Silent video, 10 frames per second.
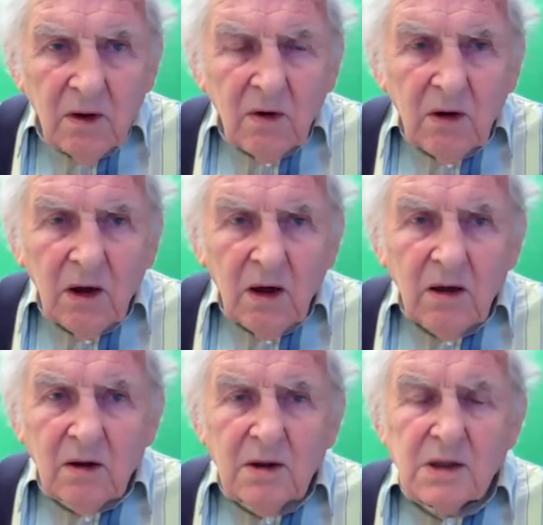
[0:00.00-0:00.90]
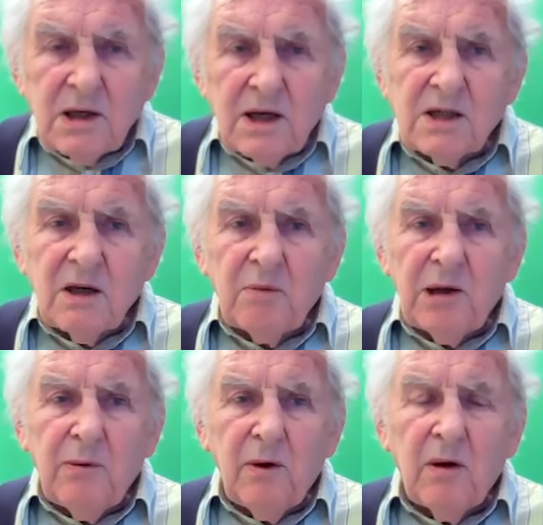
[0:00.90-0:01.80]
Okay, and dyslexic
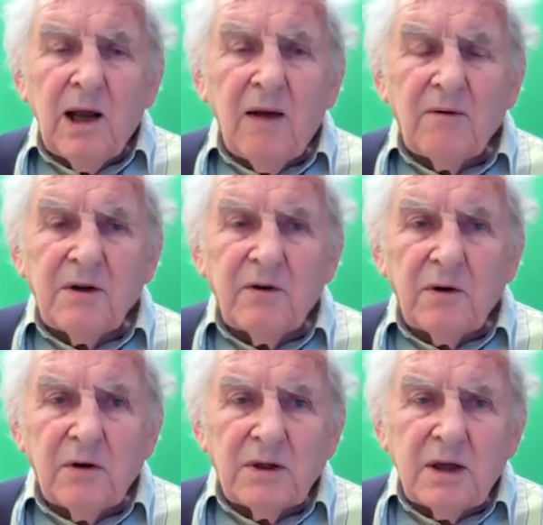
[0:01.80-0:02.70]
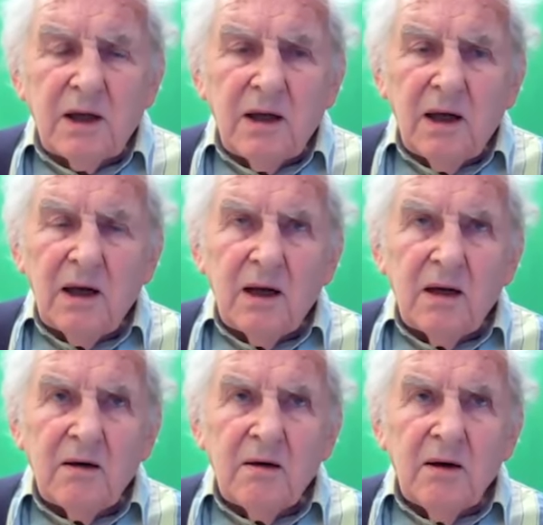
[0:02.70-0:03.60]
people have difficulty
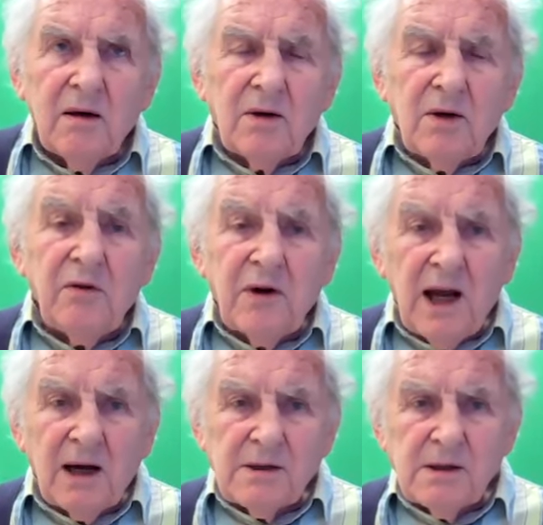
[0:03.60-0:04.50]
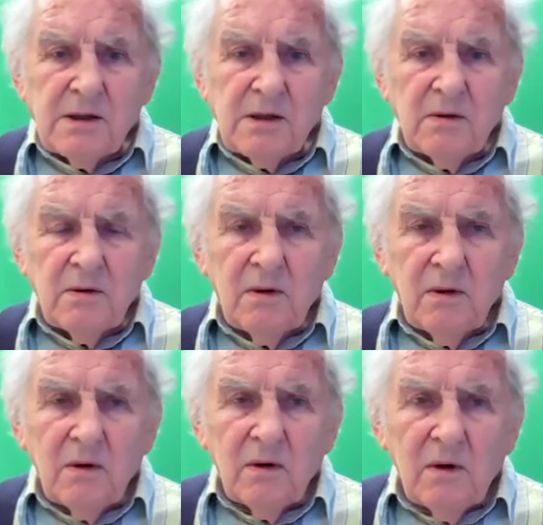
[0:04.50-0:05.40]
in different accents.
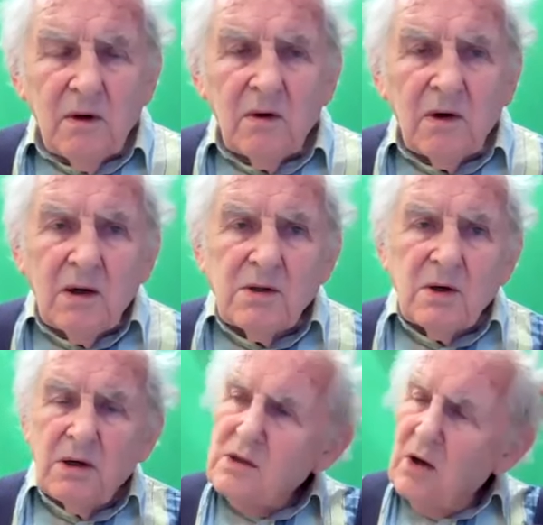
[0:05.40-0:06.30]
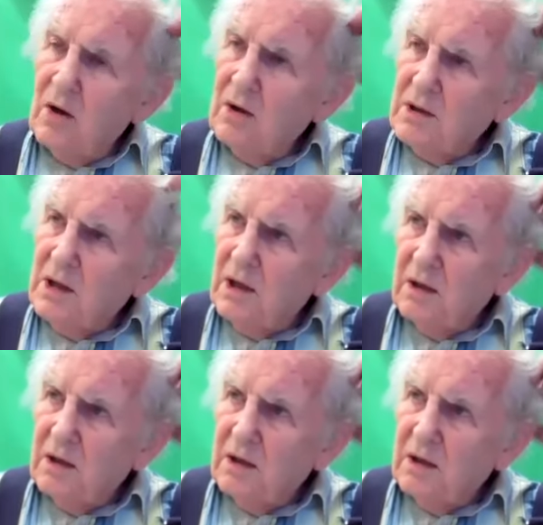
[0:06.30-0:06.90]
Okay, so it's not